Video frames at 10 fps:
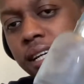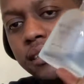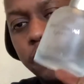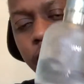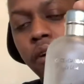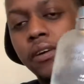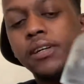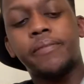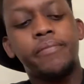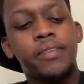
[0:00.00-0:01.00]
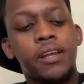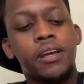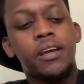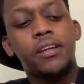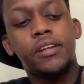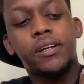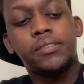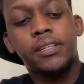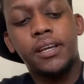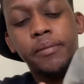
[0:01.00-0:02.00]
at Sephora. You know what I'm
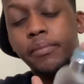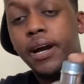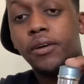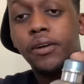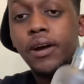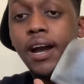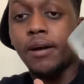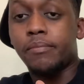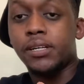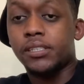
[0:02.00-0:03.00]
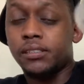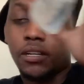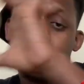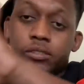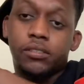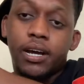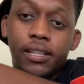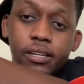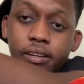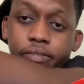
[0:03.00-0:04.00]
saying? But I don't know how much it costs to
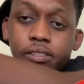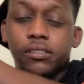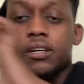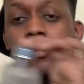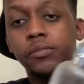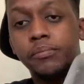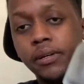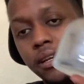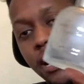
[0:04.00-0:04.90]
other different stores, but